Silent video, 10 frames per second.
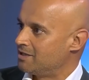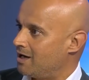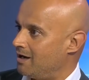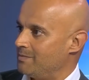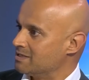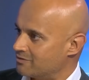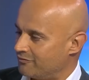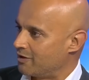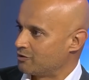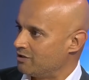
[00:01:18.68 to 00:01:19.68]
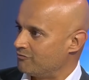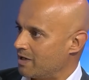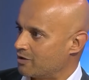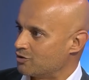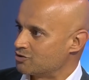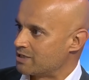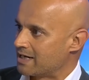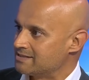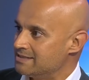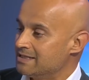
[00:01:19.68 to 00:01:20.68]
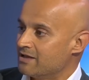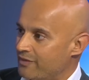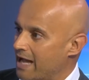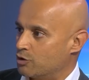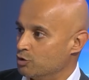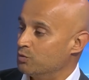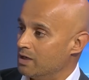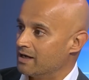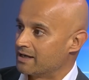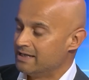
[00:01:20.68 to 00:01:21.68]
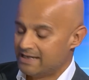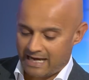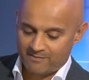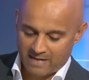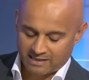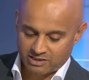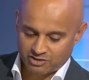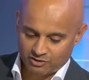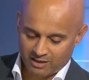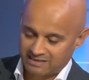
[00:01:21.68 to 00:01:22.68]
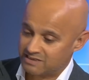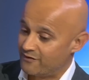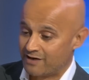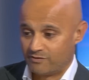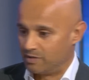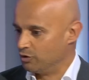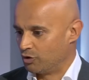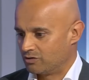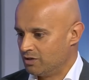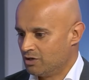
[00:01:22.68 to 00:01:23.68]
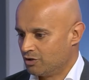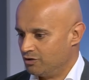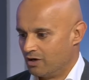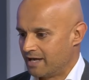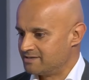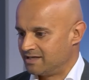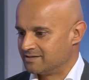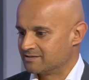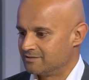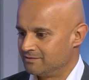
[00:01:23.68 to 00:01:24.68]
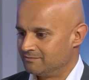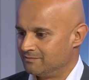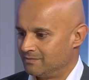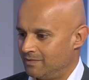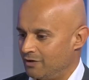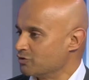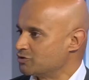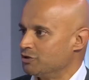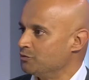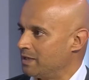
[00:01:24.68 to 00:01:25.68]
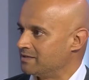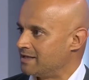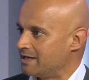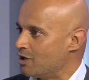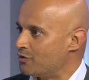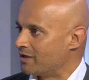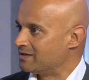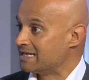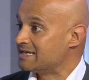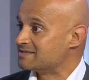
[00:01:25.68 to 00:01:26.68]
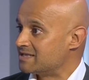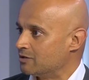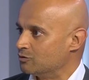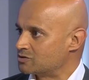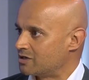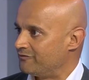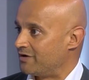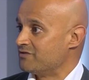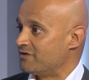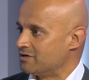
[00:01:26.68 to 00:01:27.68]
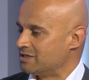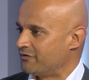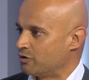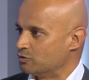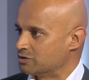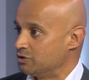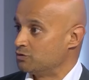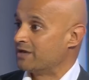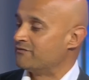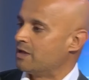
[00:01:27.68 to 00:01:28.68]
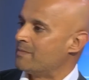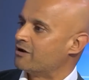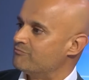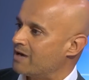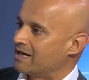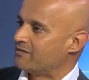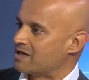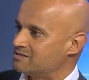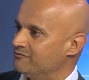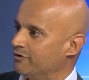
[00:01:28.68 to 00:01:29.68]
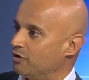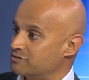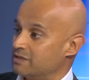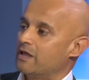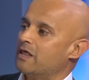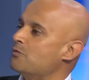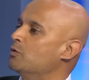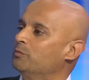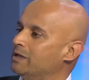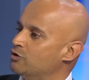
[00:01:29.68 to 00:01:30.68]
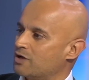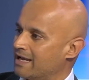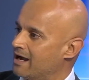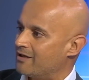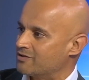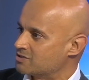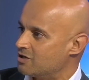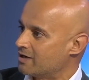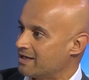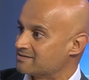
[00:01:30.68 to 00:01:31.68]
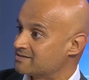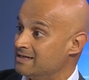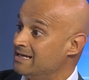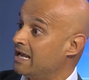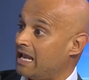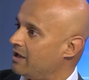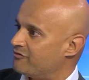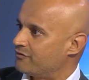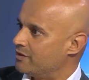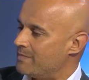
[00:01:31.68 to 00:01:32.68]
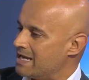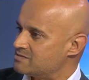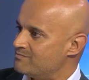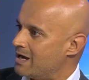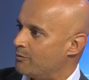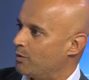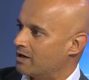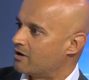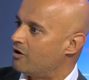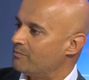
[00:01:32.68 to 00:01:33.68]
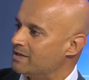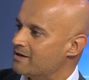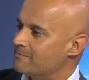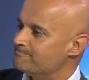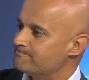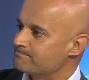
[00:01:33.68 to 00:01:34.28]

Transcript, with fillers: I'm into the final year of my contract, that could work in Manchester United's favour. But look, United are not stupid. They know that these deals are very, very difficult to do given the amount of money that's involved, so they will be looking at other targets if the Mason Mount one can't be done.